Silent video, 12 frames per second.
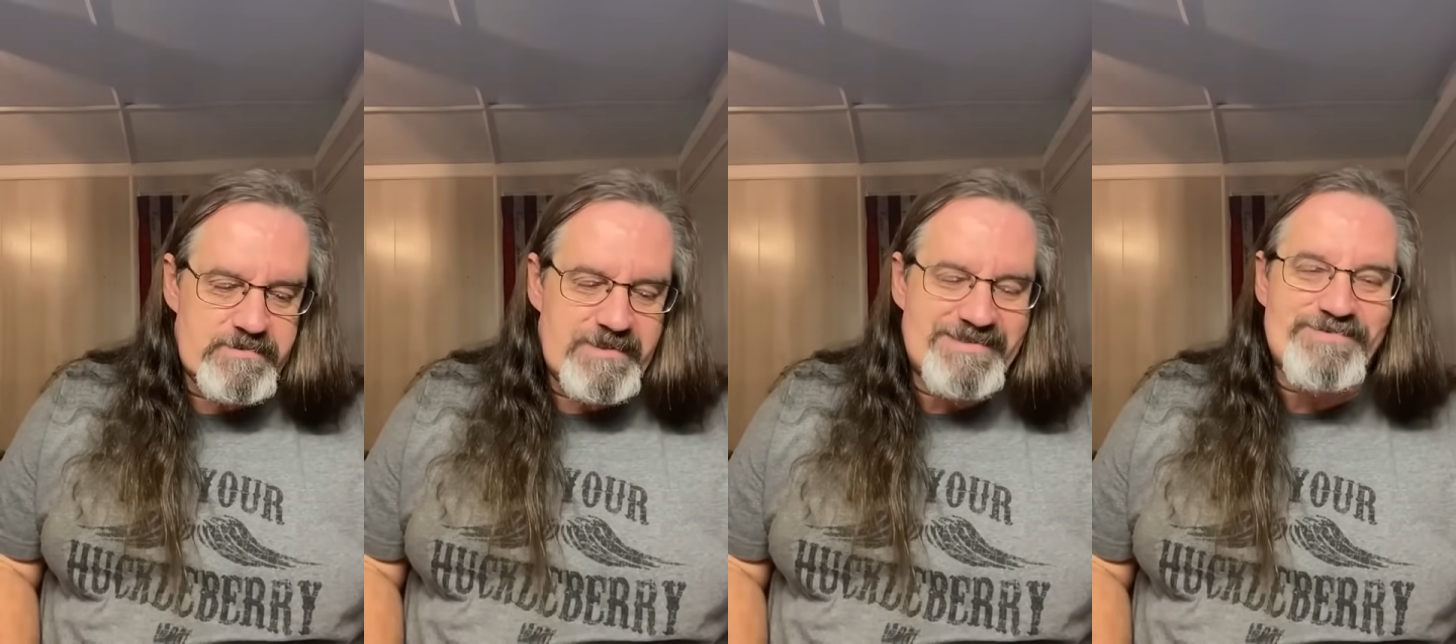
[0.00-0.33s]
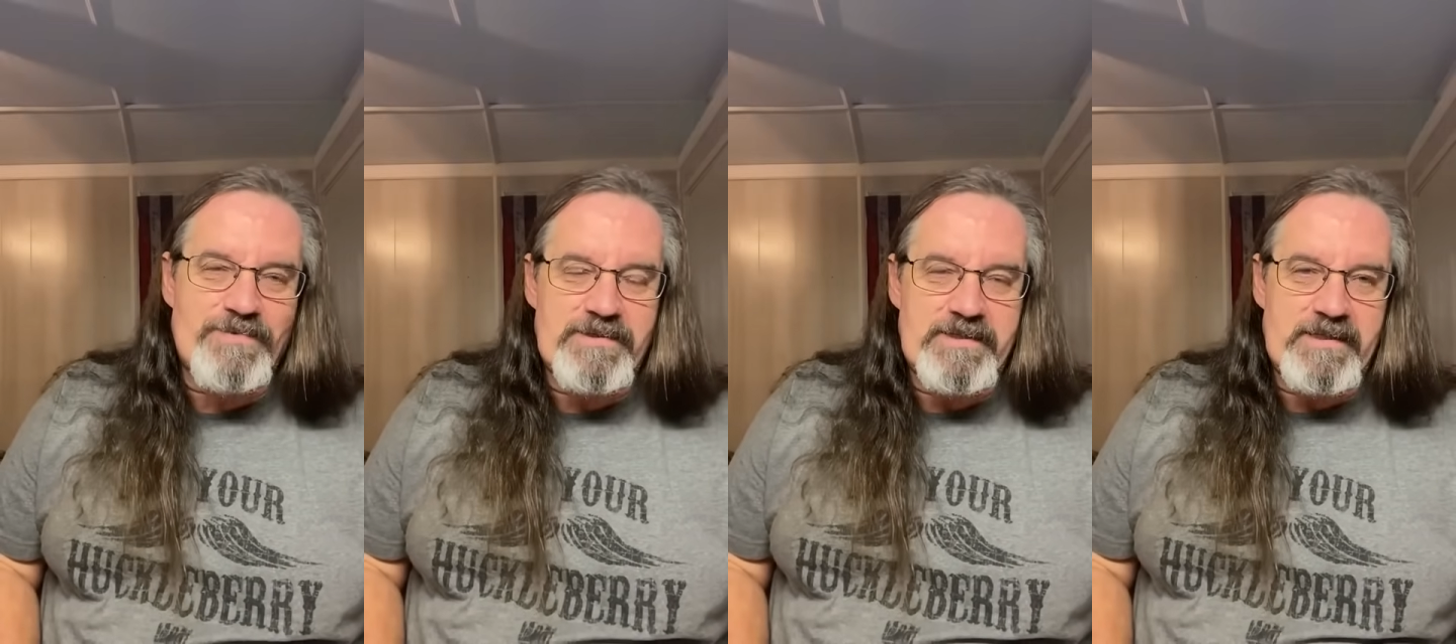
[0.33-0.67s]
That's
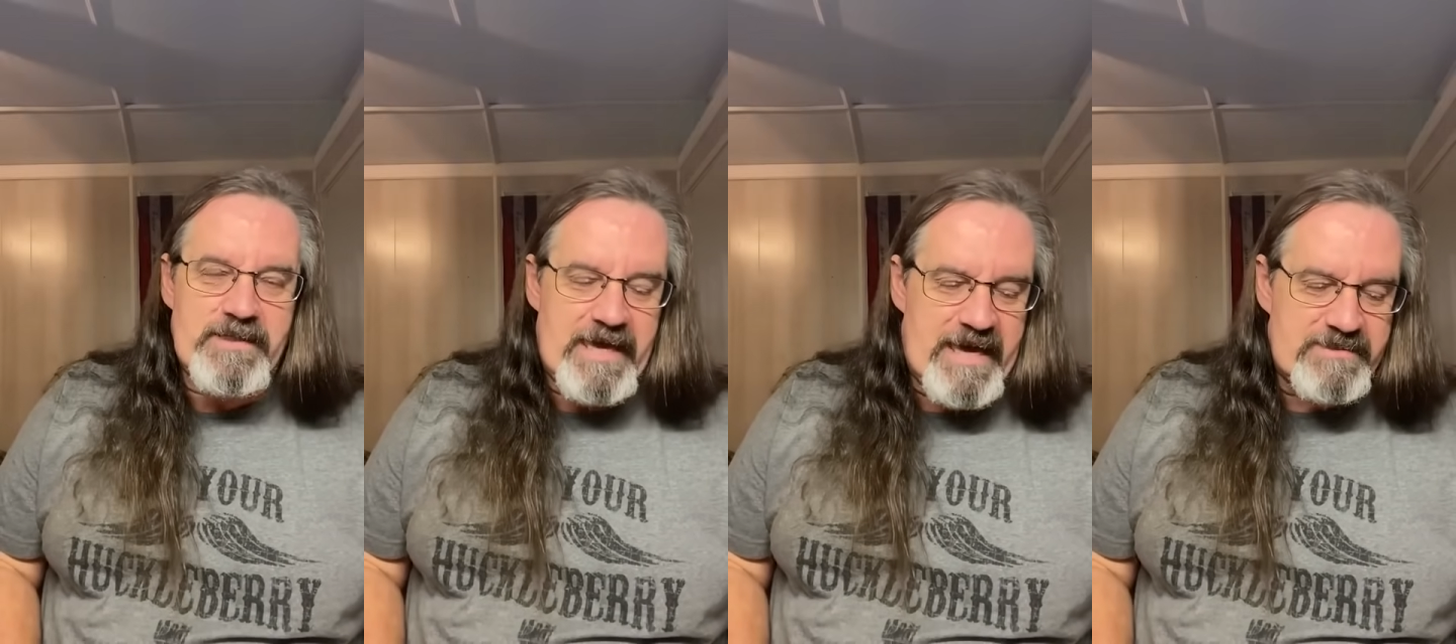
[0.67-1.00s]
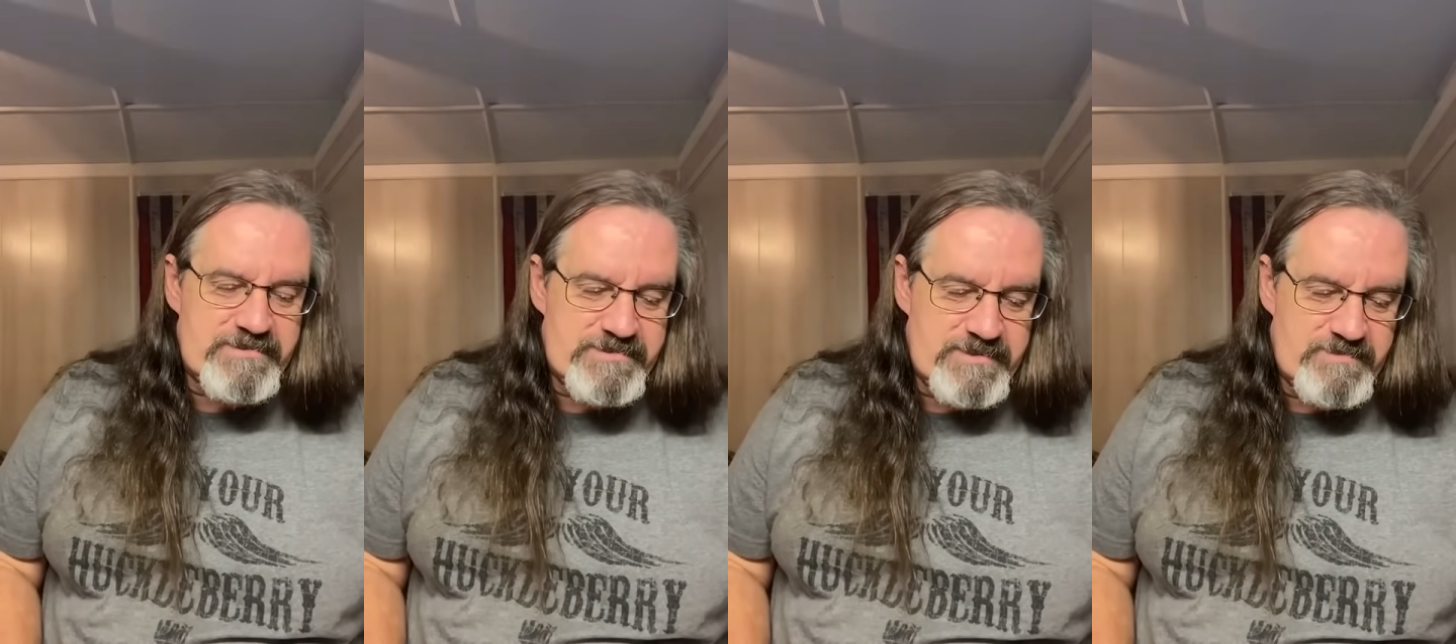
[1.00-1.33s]
where they lack
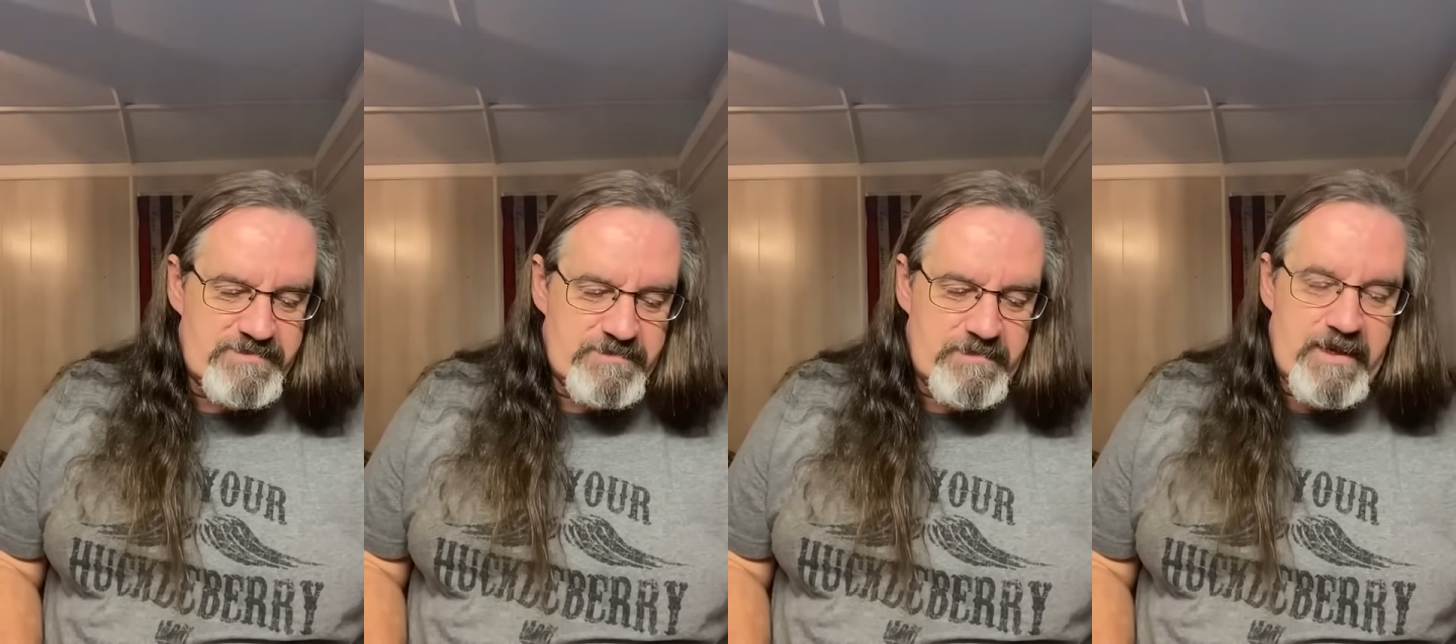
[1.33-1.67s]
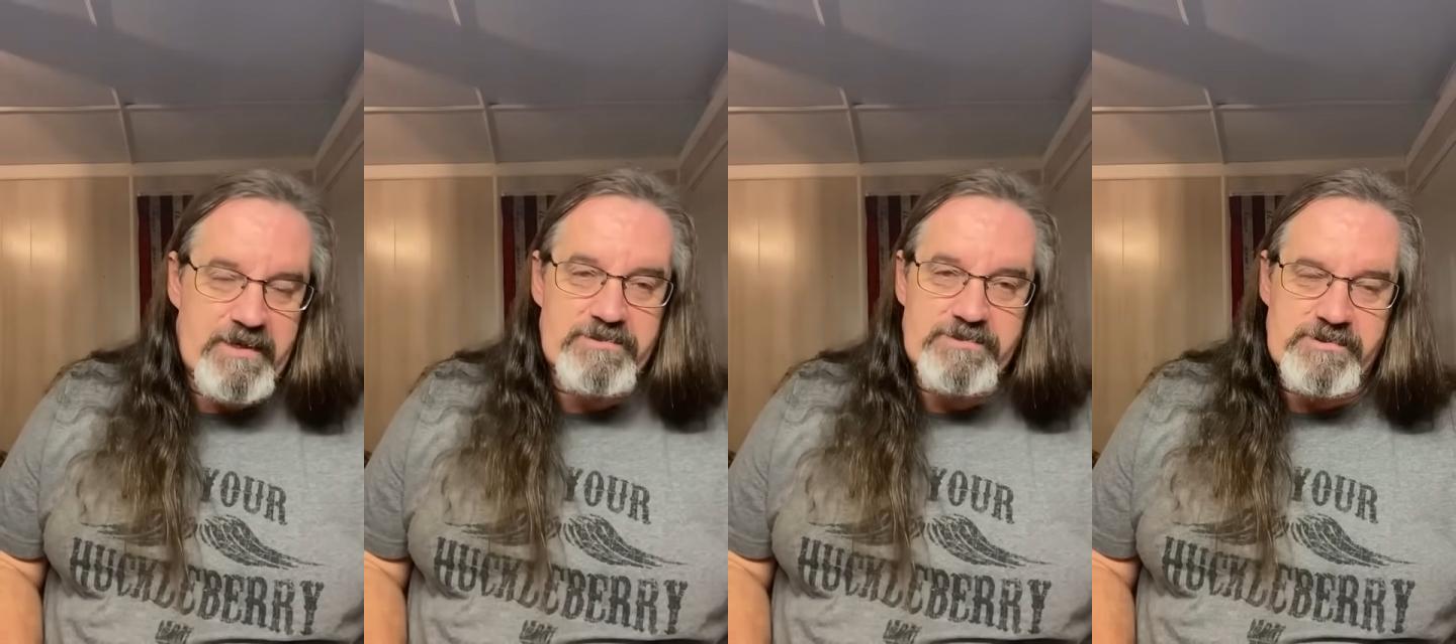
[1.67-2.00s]
the subject
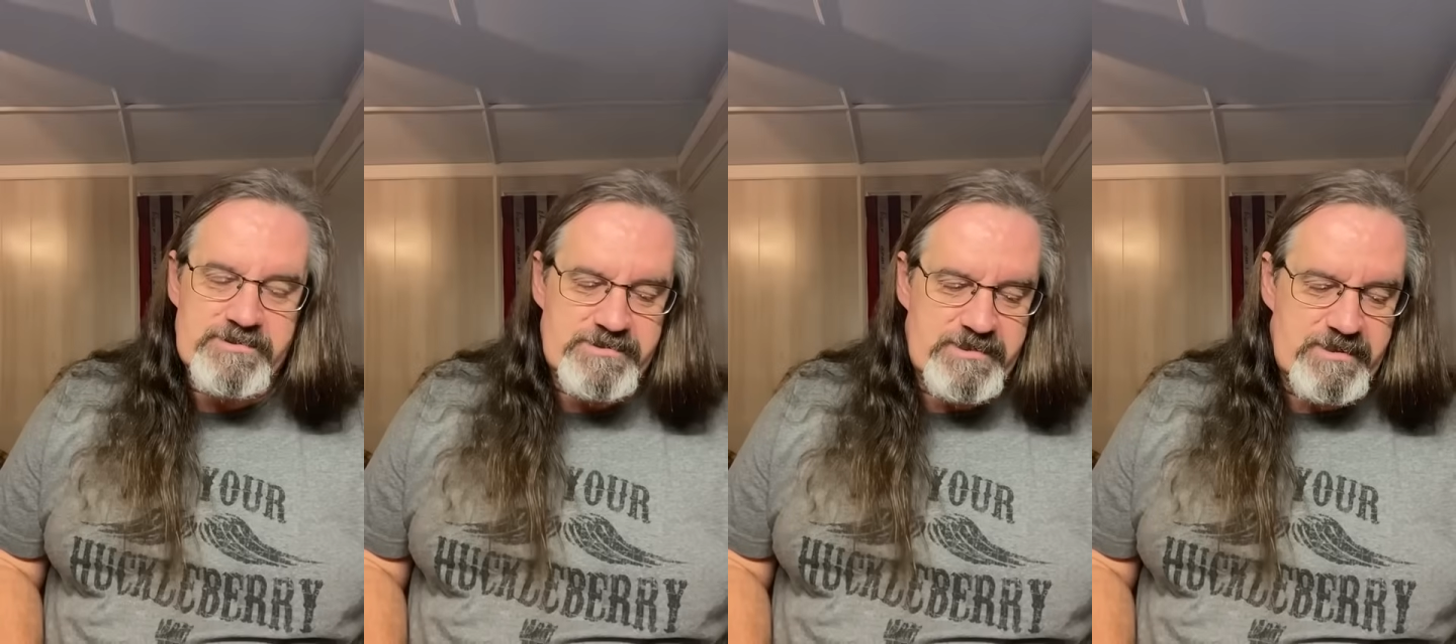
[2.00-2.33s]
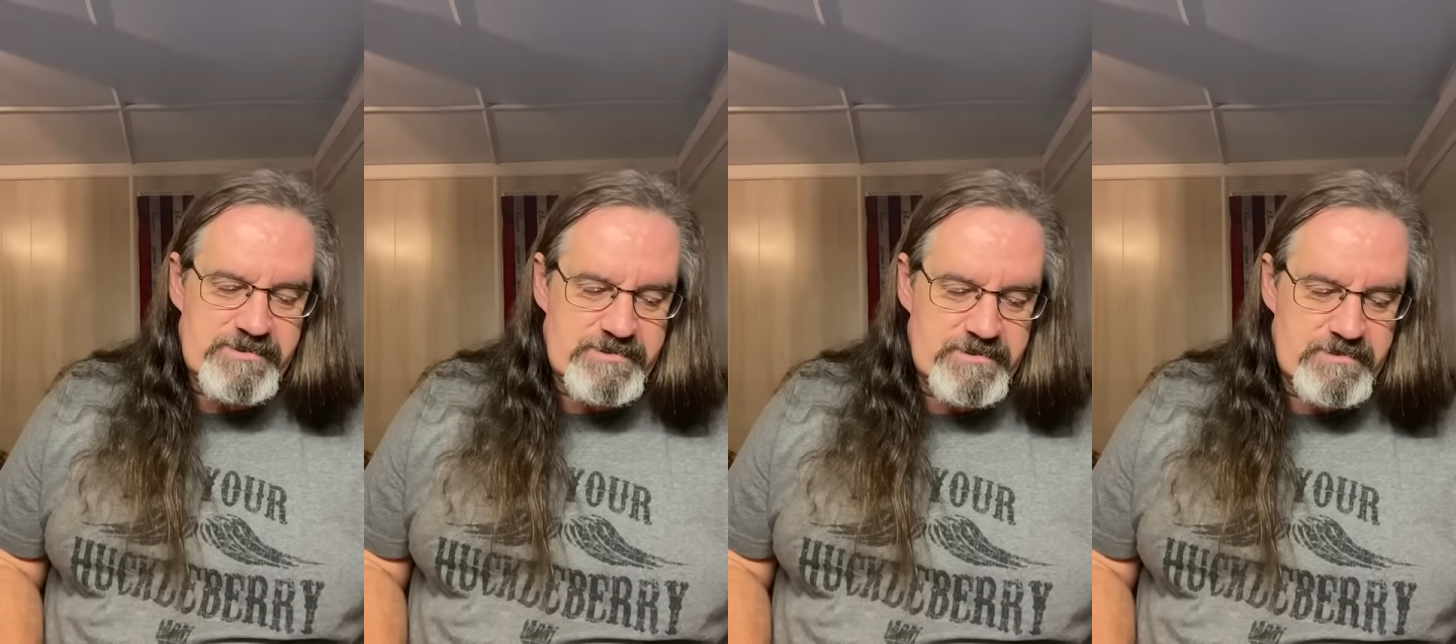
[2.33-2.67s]
matter
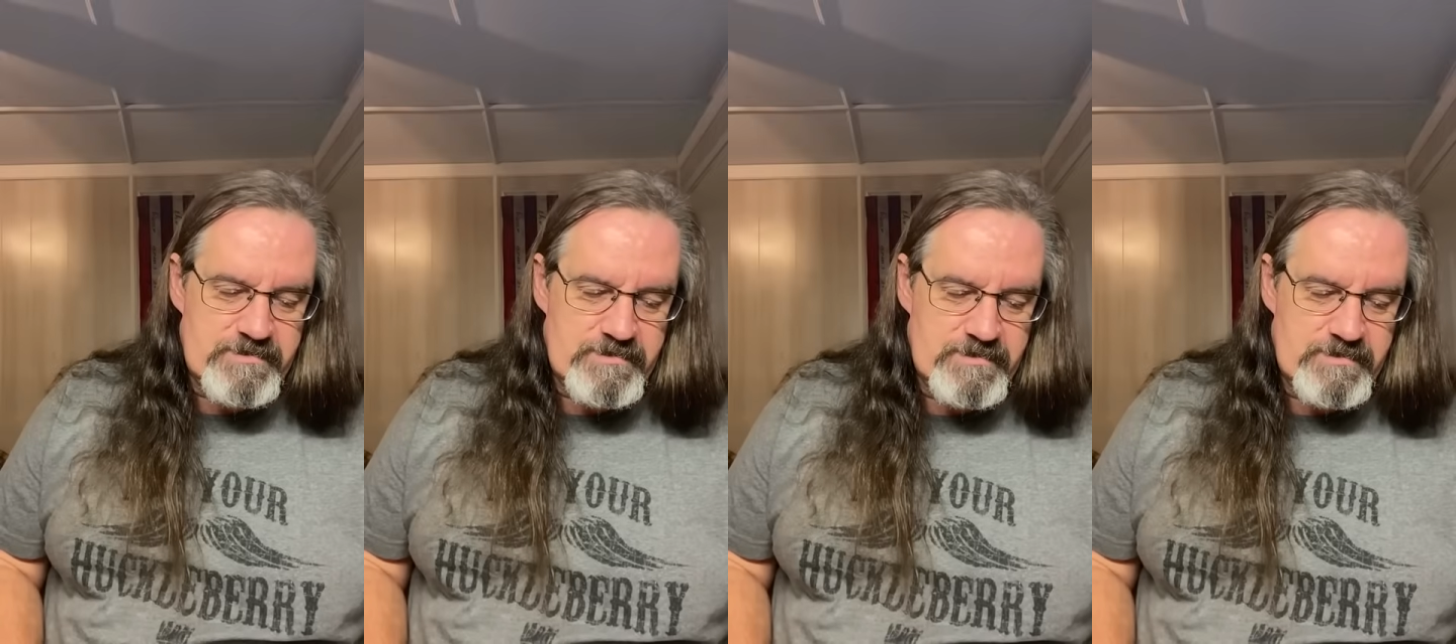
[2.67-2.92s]
jurisdiction.